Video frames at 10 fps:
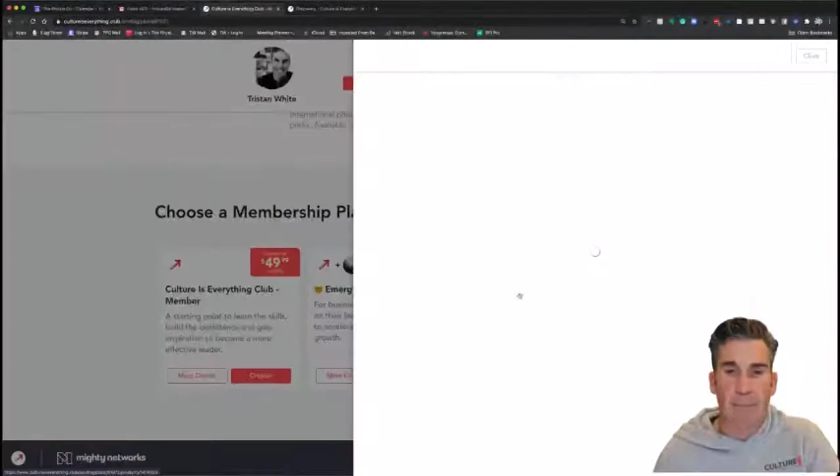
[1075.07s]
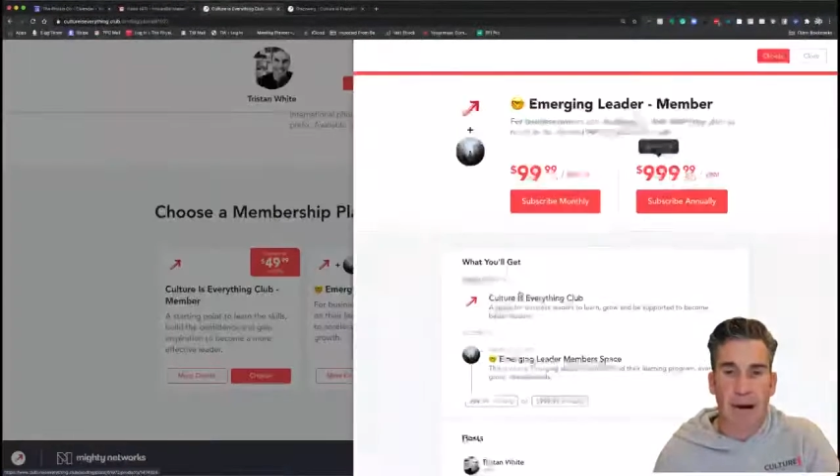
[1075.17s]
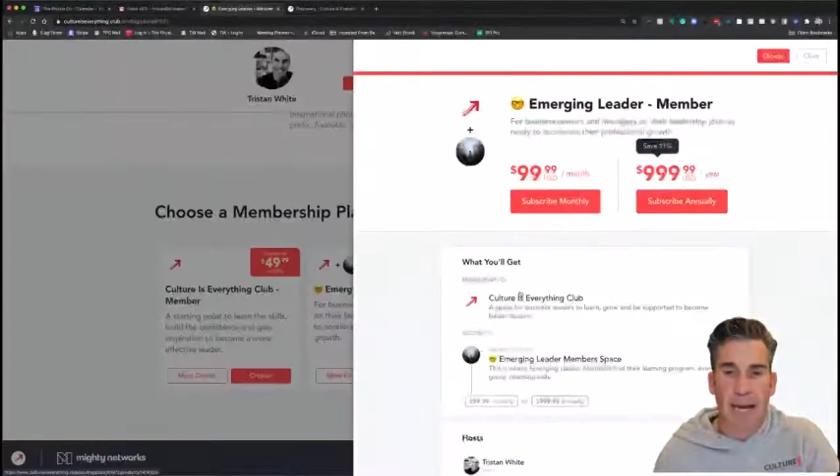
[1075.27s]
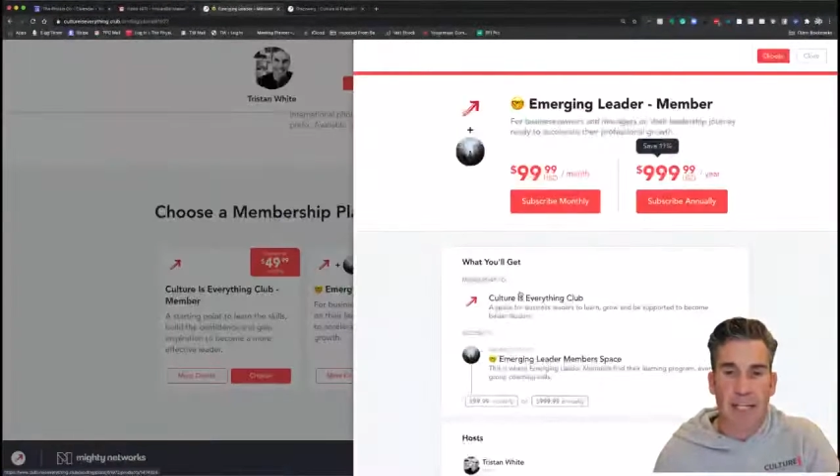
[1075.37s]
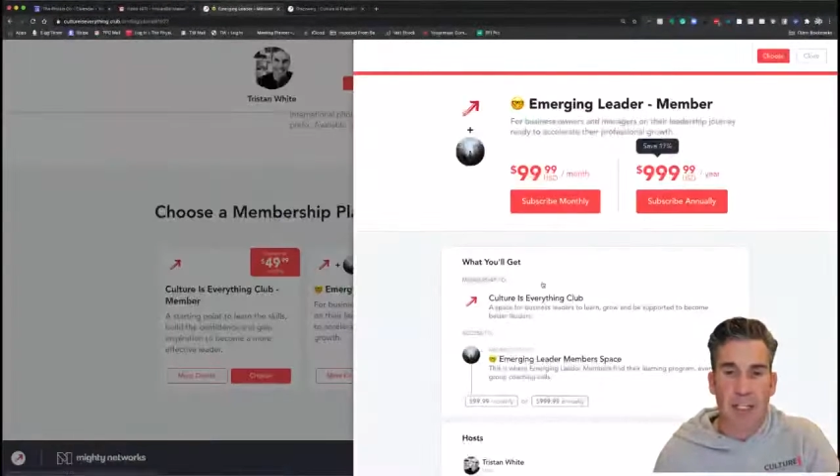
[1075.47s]

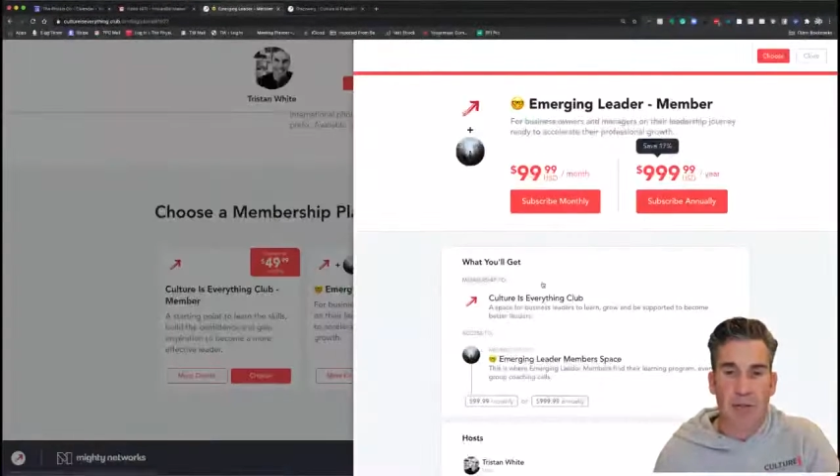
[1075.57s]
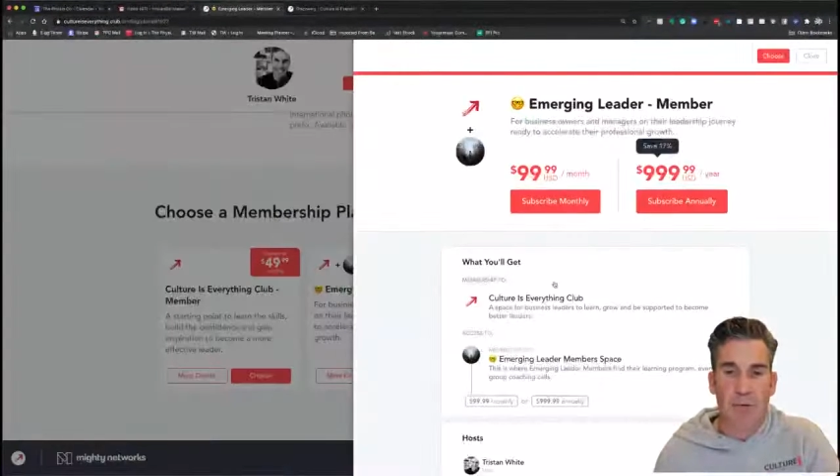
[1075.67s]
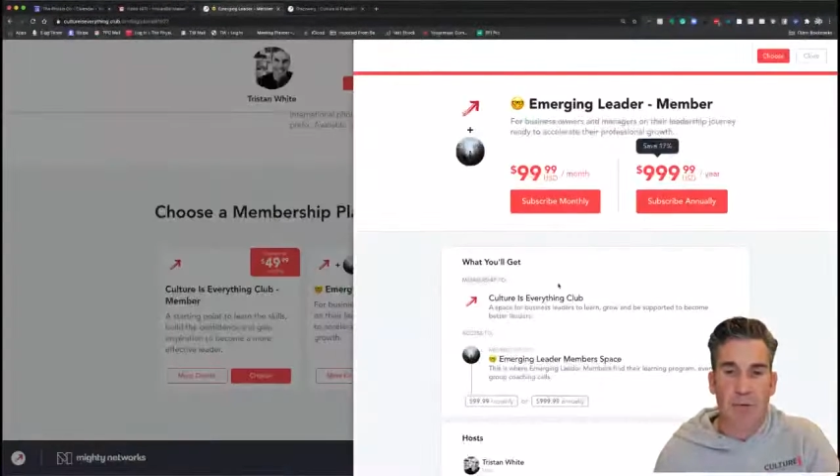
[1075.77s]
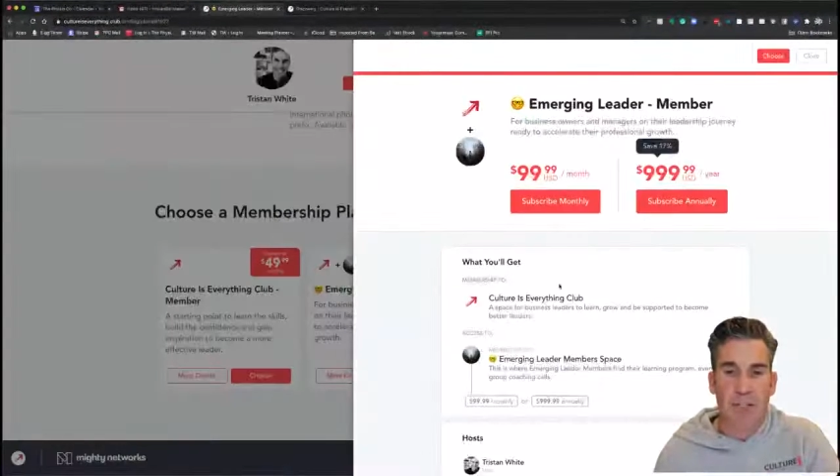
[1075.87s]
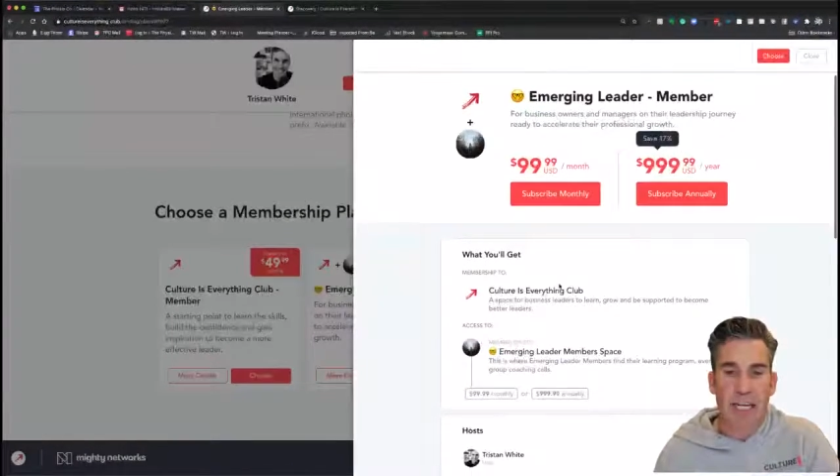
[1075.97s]
page, you'll
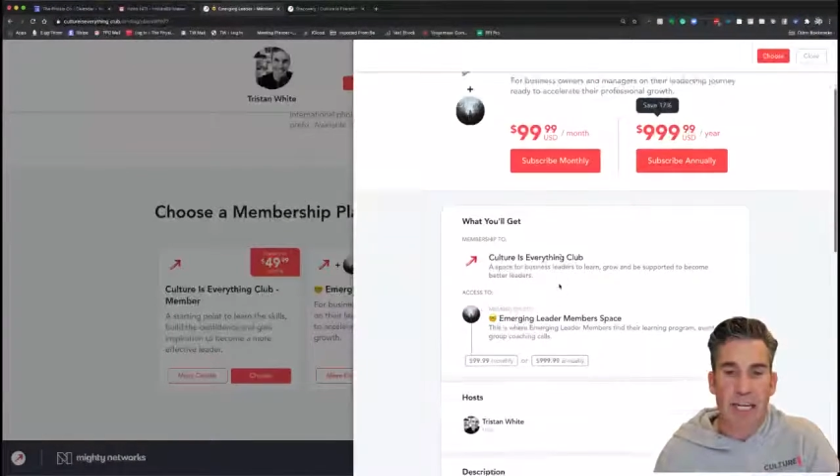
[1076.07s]
see